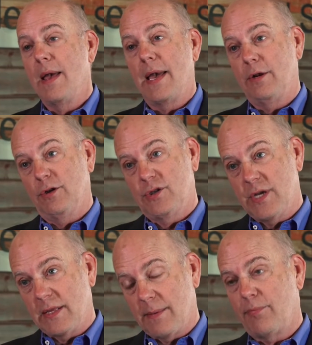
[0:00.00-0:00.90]
and you
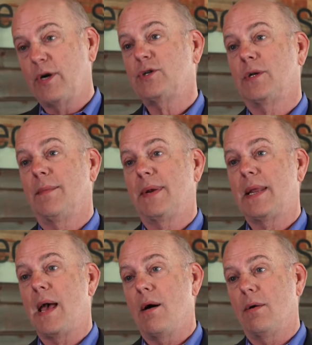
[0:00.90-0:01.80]
set the pressure limit
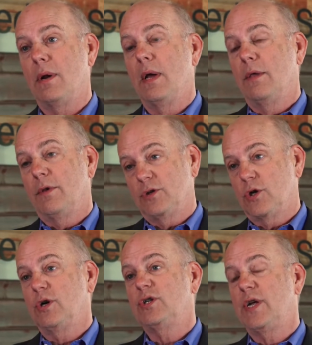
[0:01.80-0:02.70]
down, there's a
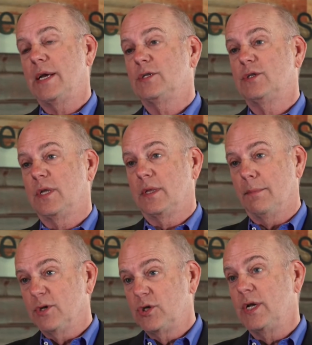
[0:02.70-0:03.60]
good chance that the
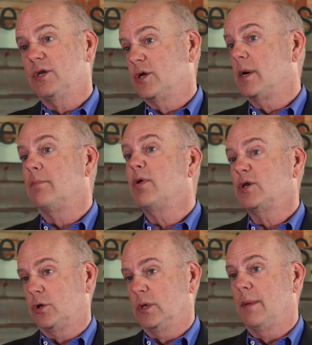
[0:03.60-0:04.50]
machine is going to
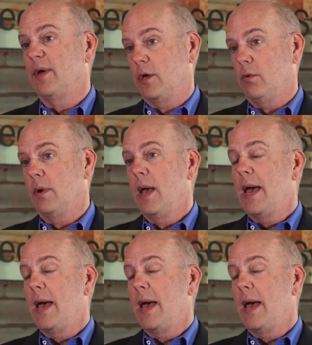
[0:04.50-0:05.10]
pressure limit you.